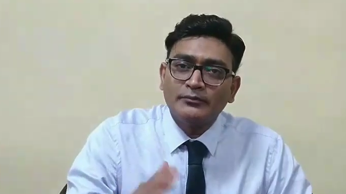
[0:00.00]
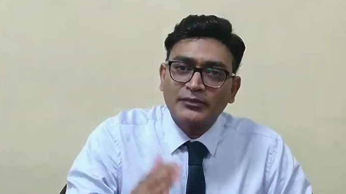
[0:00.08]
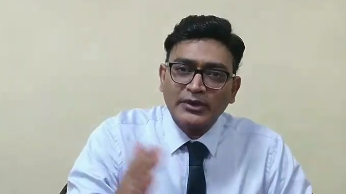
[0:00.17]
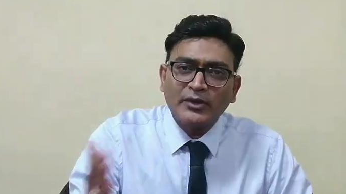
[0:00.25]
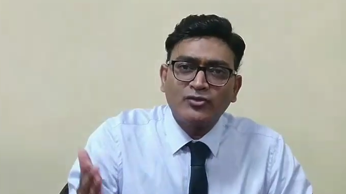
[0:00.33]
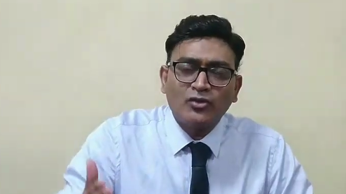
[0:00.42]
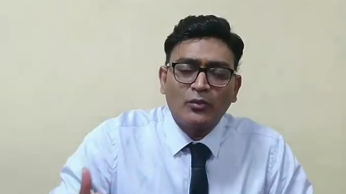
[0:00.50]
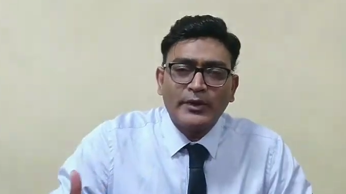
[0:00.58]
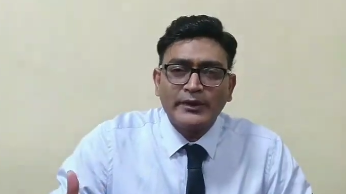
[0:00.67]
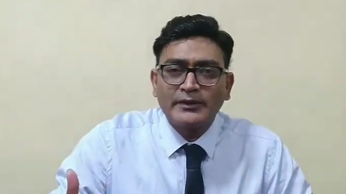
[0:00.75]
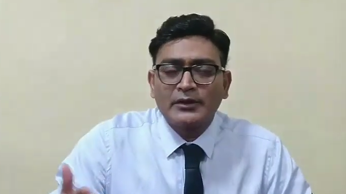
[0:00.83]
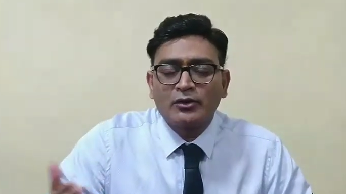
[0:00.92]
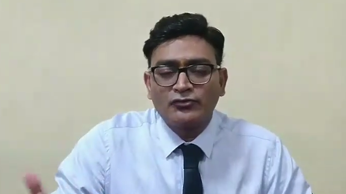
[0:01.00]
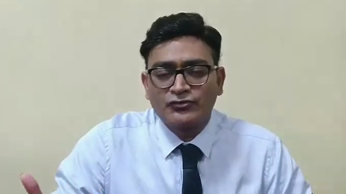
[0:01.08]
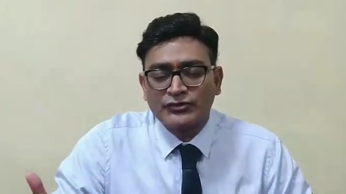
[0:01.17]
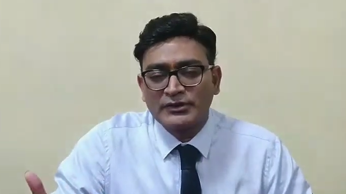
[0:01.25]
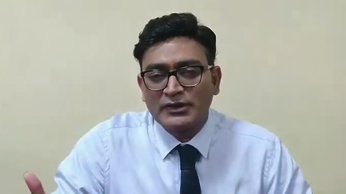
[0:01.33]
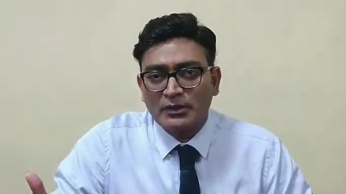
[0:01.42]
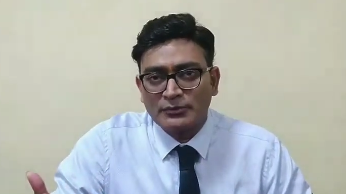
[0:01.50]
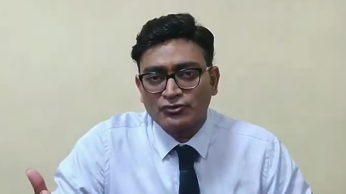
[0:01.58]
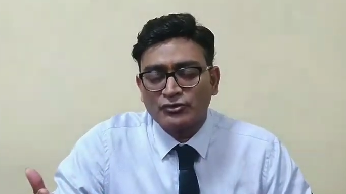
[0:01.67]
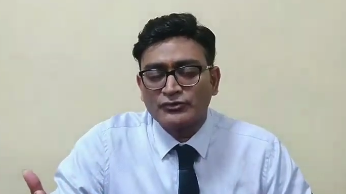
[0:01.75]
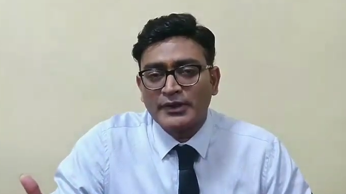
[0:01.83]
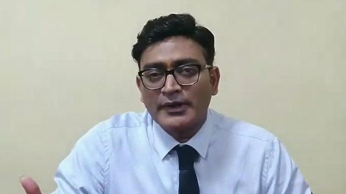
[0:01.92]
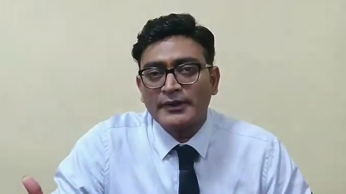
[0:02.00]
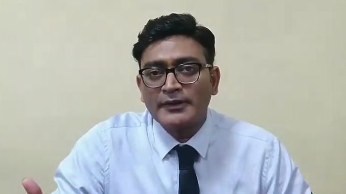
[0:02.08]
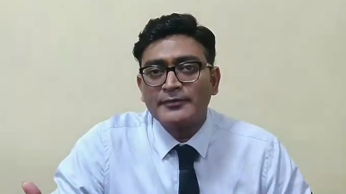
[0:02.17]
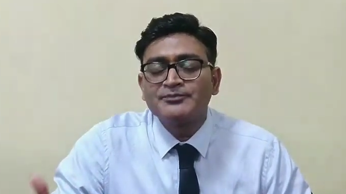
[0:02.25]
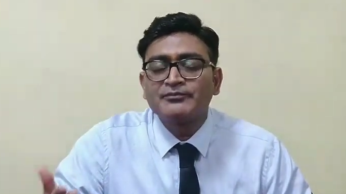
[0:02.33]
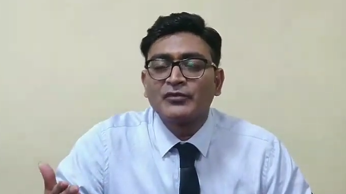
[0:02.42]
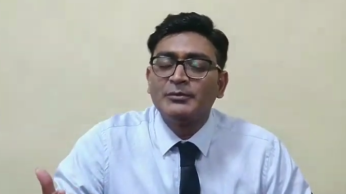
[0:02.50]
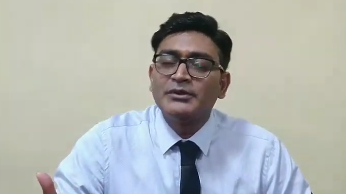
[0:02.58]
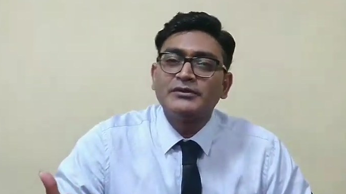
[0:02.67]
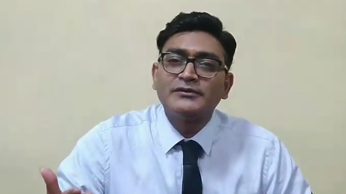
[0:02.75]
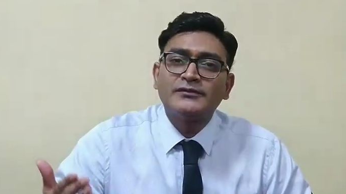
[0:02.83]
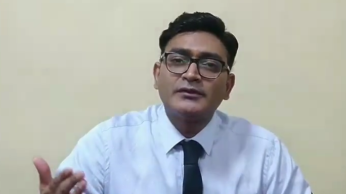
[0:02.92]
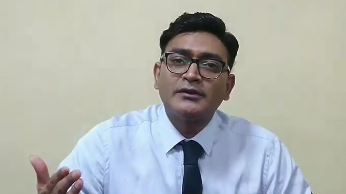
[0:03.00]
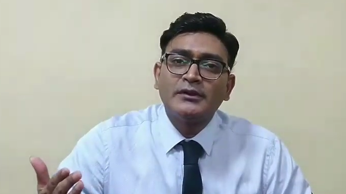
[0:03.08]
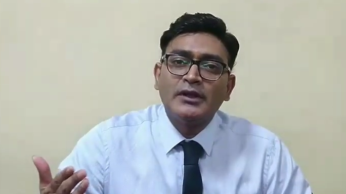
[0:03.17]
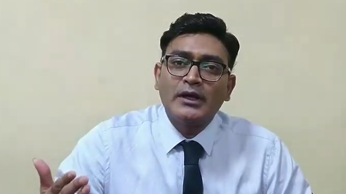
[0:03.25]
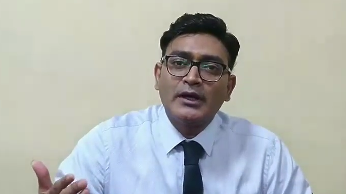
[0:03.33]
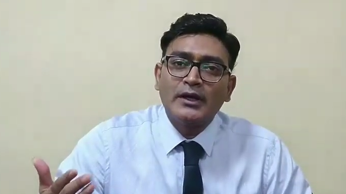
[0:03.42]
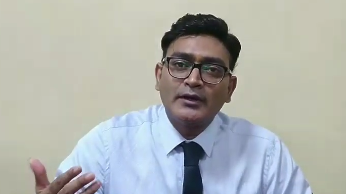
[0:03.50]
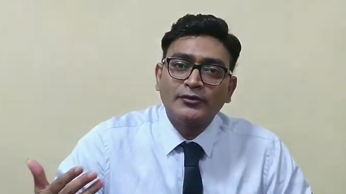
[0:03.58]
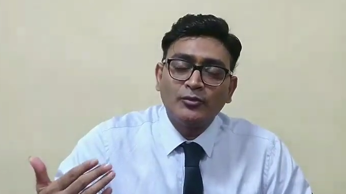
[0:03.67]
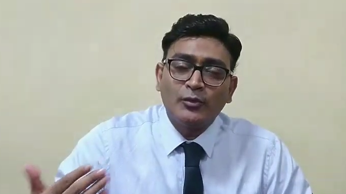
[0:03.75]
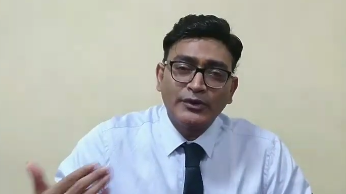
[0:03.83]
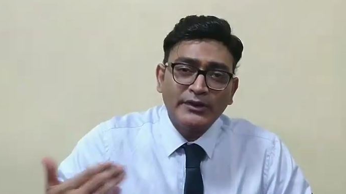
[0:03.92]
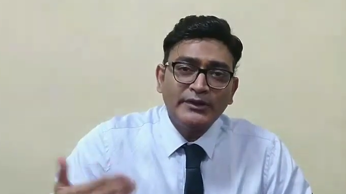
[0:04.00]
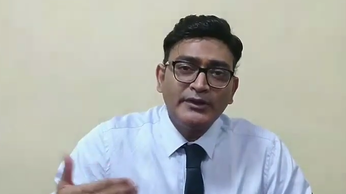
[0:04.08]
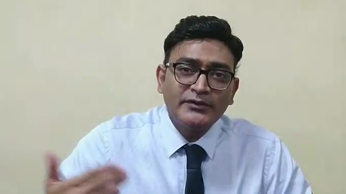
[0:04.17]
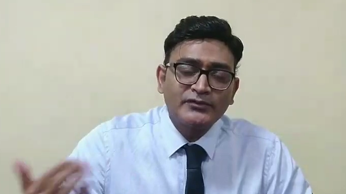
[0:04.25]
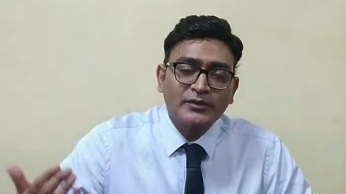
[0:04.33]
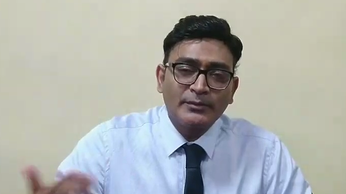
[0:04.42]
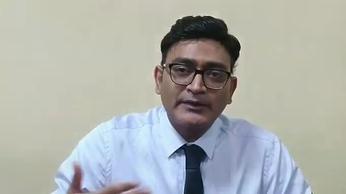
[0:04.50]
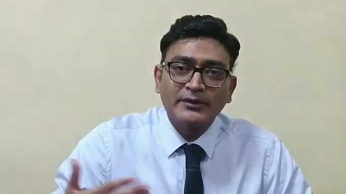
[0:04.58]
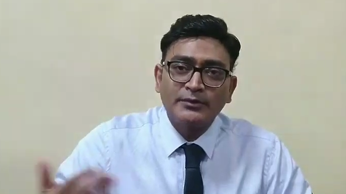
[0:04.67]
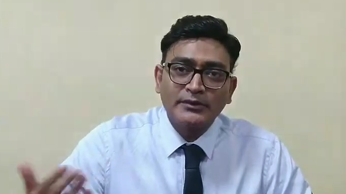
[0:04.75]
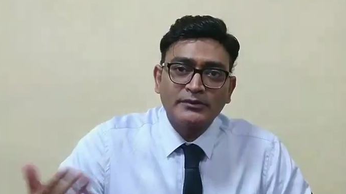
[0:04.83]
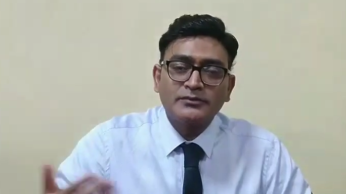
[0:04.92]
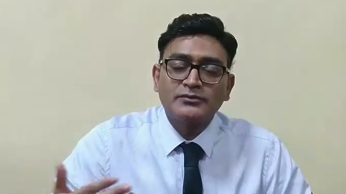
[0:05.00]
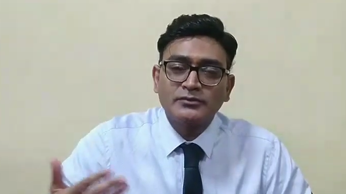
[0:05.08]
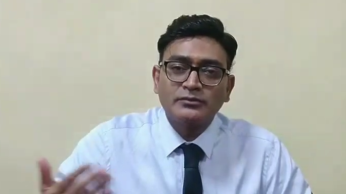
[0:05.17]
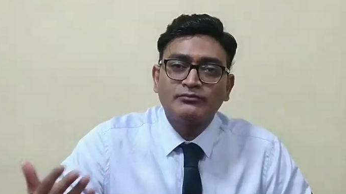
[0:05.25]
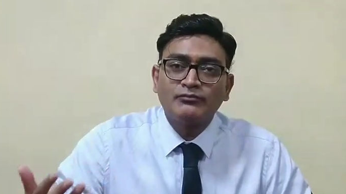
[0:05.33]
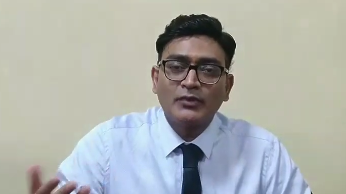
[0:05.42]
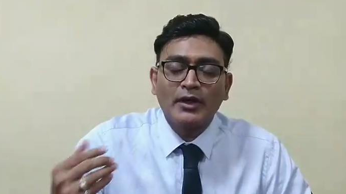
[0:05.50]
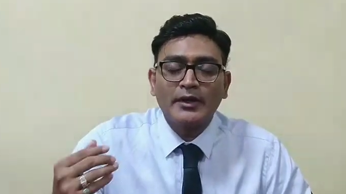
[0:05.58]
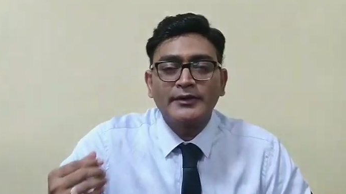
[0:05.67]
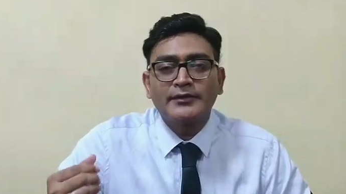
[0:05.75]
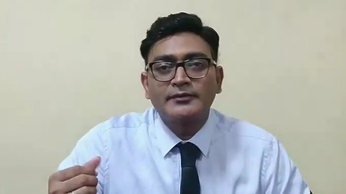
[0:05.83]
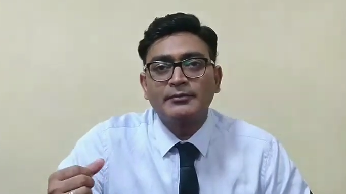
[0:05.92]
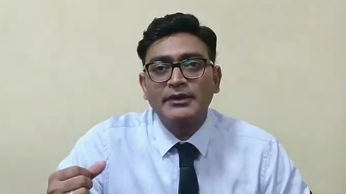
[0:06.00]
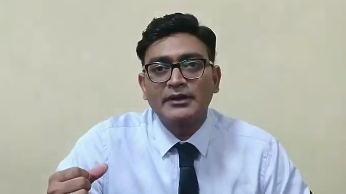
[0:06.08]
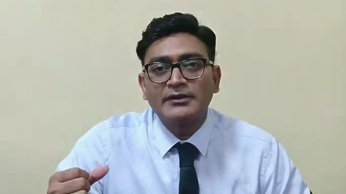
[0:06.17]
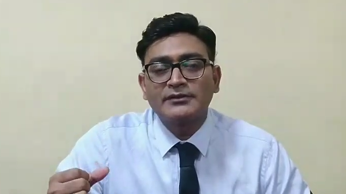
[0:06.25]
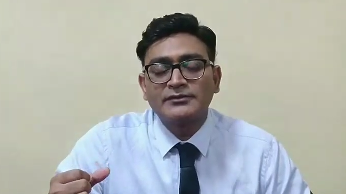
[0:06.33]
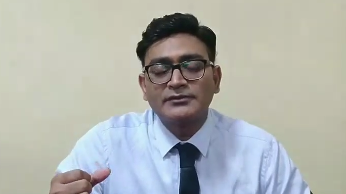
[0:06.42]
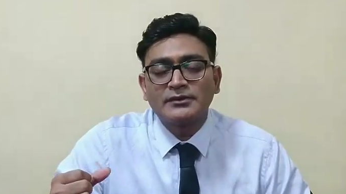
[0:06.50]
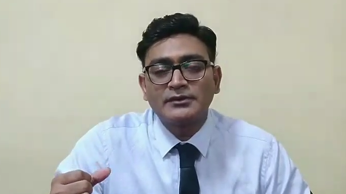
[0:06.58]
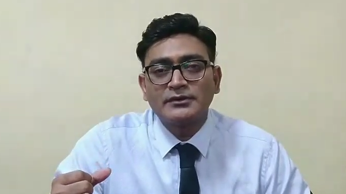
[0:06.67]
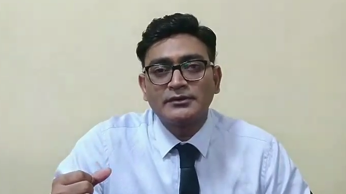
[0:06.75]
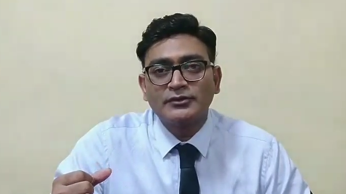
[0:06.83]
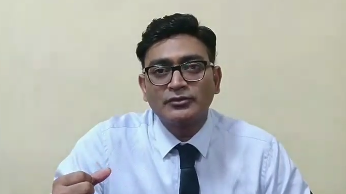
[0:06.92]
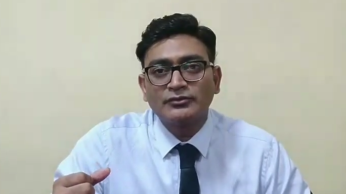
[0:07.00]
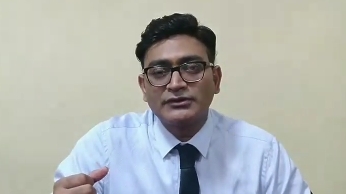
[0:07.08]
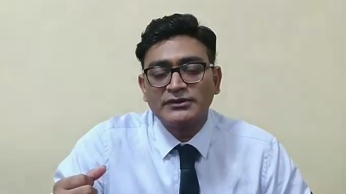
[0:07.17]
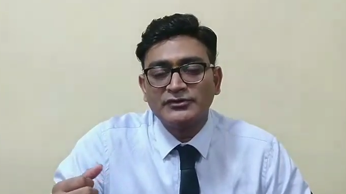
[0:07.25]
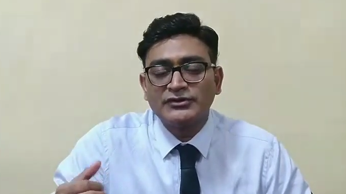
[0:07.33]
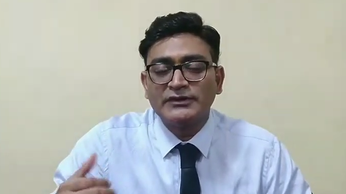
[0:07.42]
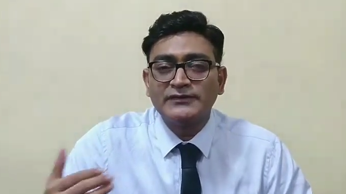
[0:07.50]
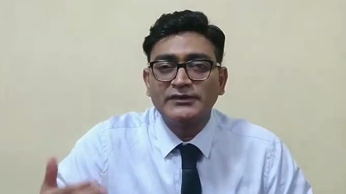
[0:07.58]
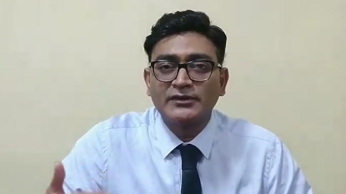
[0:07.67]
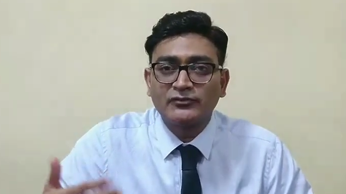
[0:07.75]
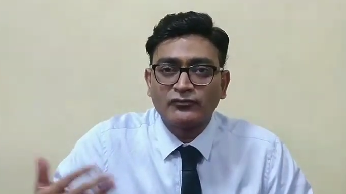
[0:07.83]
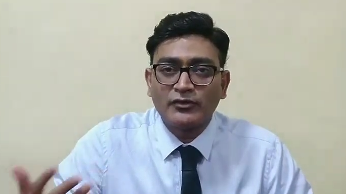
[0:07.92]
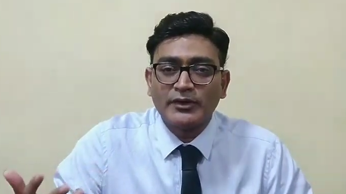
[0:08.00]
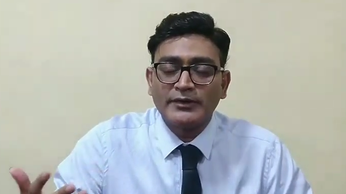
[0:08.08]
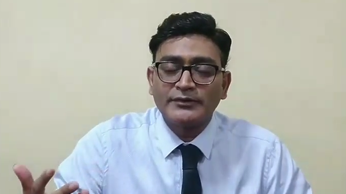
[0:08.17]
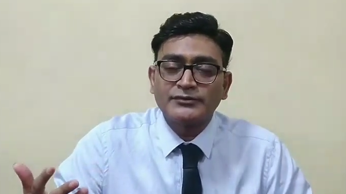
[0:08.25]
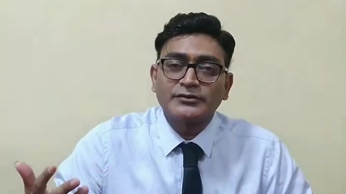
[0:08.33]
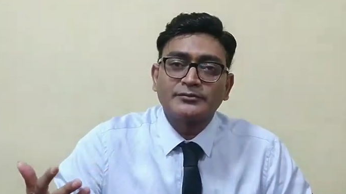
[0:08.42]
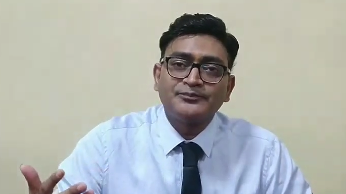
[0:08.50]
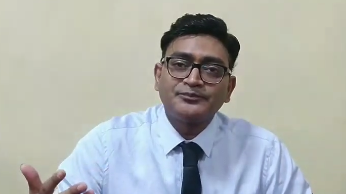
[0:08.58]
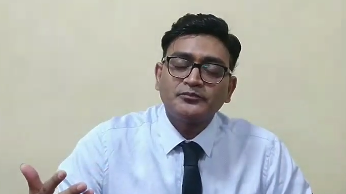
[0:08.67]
try to avoid the long sitting hours on that day, because your body needs some activities. It makes things easier for digestion.